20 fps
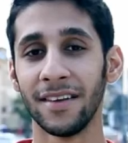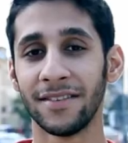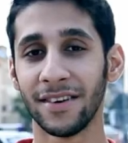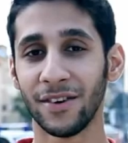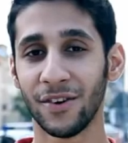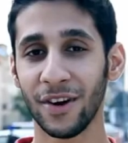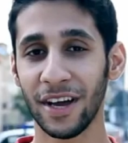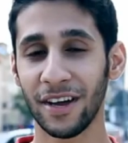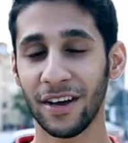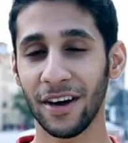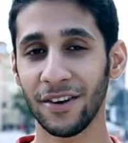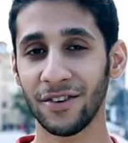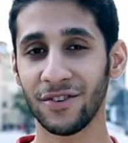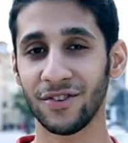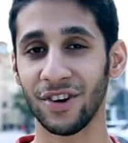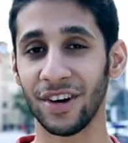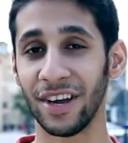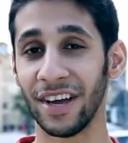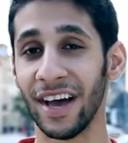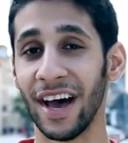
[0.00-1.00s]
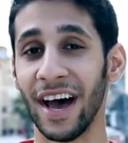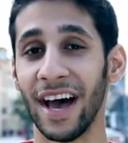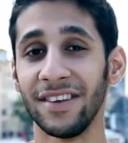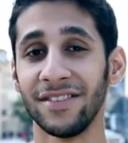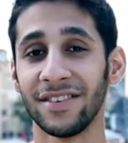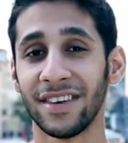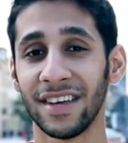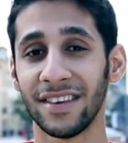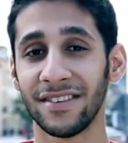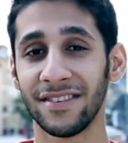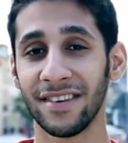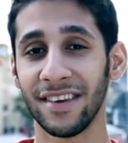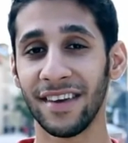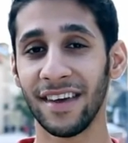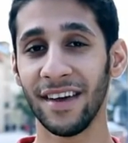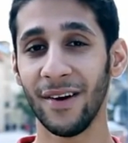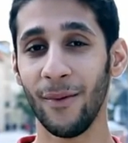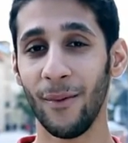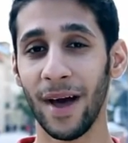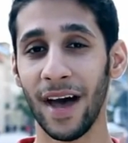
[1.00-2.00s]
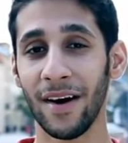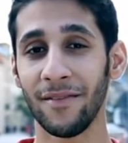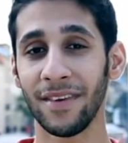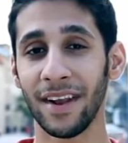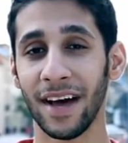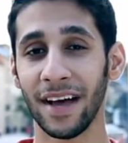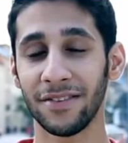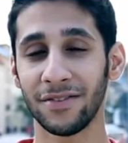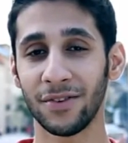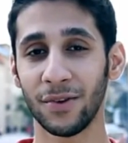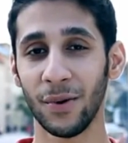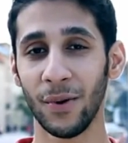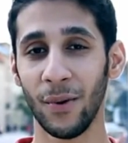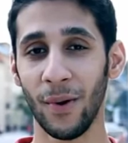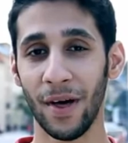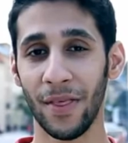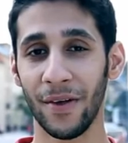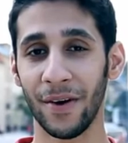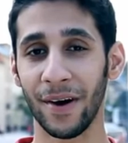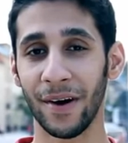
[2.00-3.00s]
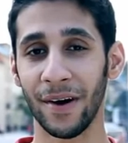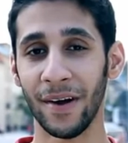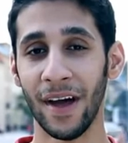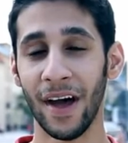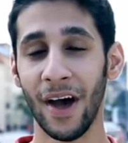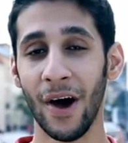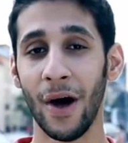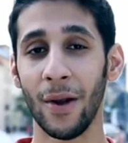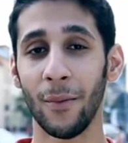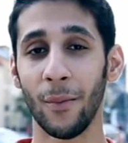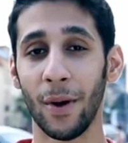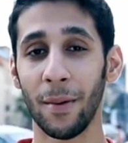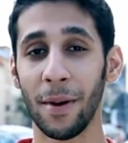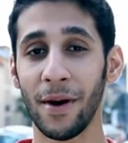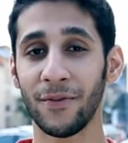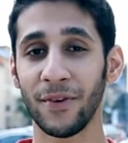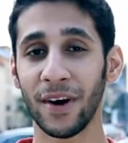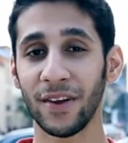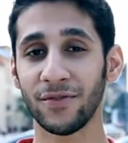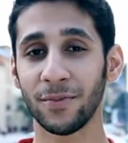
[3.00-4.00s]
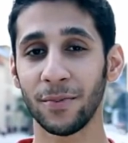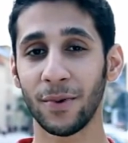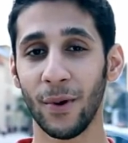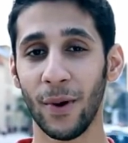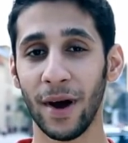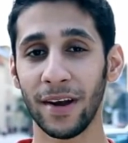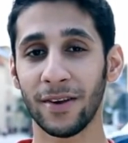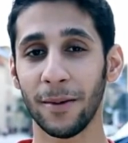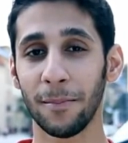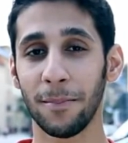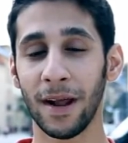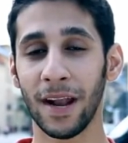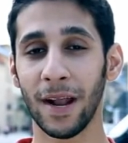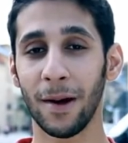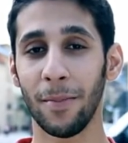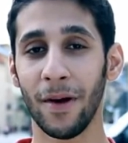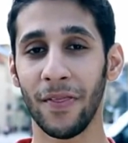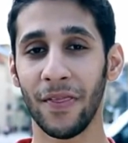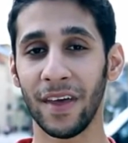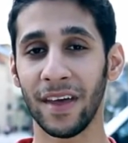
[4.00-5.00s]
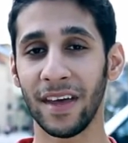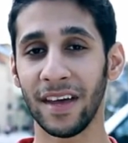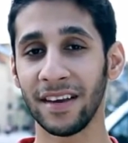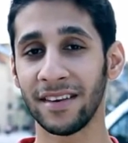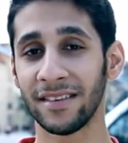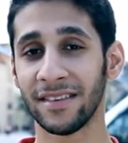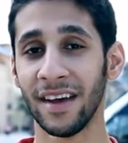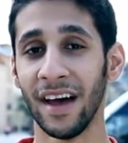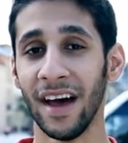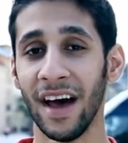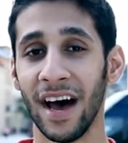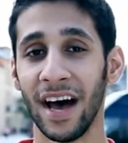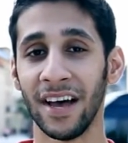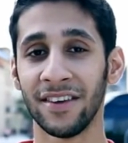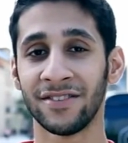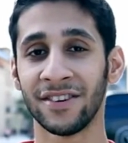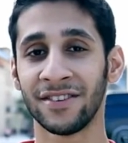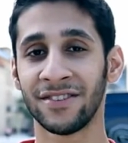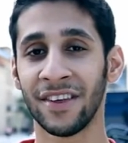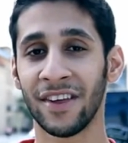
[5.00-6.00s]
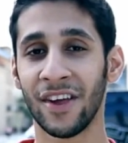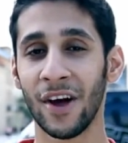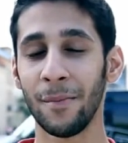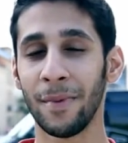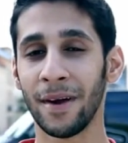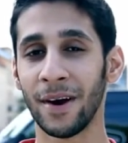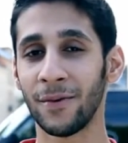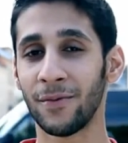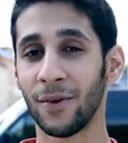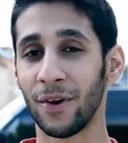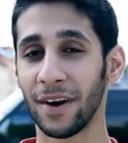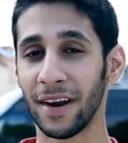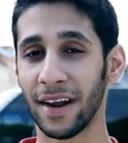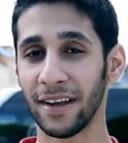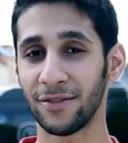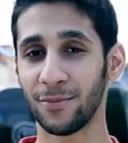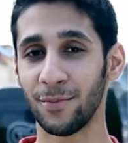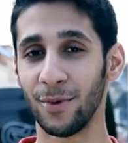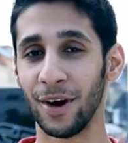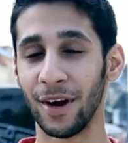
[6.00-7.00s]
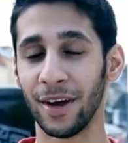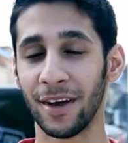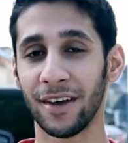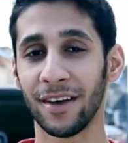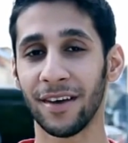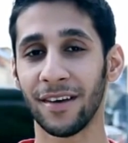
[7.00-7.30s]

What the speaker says: It's a great country. As you can see, we have nice cool weather. And while my friends from Kuwait complain about the heat, I suggest they come here for a nice break.